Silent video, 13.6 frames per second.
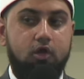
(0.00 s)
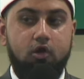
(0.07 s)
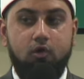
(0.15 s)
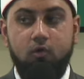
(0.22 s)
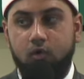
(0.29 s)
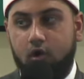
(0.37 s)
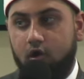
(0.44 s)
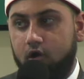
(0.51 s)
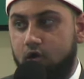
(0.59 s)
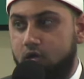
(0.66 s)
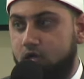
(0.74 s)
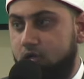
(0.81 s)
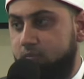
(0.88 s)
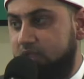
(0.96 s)
who
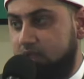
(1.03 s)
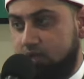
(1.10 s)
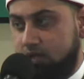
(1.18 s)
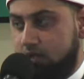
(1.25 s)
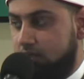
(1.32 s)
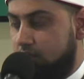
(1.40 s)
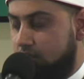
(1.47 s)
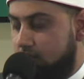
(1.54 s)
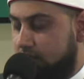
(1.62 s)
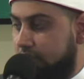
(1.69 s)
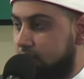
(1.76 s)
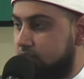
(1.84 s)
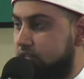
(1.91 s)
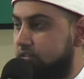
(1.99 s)
are being
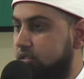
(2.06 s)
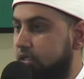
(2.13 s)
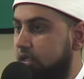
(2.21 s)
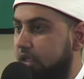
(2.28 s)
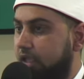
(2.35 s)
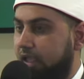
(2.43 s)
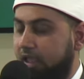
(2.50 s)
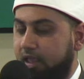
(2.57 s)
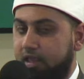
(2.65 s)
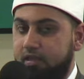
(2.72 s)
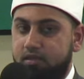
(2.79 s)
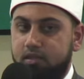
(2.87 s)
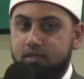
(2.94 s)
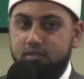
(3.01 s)
killed,
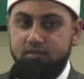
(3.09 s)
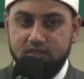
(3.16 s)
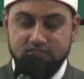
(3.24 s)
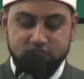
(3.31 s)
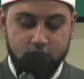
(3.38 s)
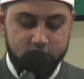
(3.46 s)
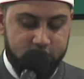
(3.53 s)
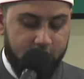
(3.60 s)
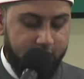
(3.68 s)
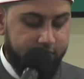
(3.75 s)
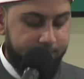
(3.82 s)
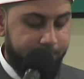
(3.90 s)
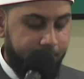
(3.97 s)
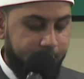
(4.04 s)
and the list goes
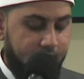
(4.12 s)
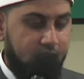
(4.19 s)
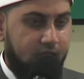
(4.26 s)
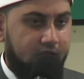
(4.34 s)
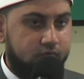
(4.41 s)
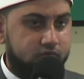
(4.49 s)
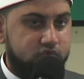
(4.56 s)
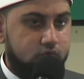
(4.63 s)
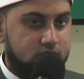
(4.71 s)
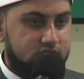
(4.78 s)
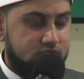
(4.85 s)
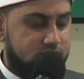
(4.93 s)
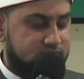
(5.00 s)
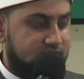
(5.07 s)
on. And
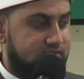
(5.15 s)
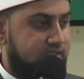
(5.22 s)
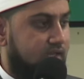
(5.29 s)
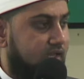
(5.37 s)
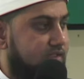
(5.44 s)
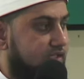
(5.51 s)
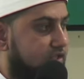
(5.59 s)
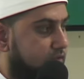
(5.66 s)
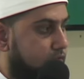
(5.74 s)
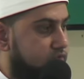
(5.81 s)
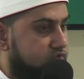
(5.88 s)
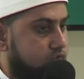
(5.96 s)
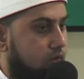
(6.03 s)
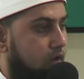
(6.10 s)
Rasulullah says in the hadith,
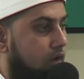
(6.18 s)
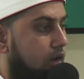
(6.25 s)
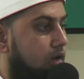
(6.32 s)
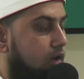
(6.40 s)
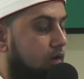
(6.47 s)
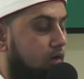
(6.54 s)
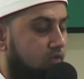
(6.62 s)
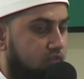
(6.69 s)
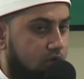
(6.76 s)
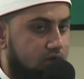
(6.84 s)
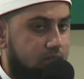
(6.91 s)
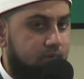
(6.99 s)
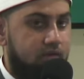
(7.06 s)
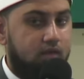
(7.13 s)
"Unsur akhaka
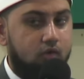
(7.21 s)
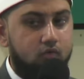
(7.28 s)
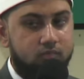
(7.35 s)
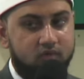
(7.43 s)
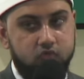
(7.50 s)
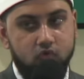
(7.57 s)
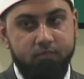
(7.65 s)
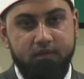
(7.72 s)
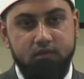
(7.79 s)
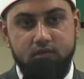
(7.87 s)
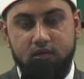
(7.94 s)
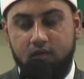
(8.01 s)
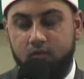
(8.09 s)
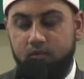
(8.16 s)
zaliman aw mazluman."
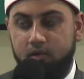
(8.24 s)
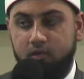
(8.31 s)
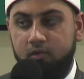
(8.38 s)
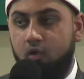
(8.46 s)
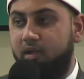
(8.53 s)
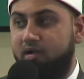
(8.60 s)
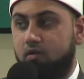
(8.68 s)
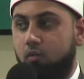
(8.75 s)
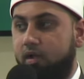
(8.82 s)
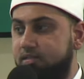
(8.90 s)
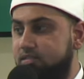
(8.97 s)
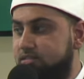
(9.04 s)
No matter what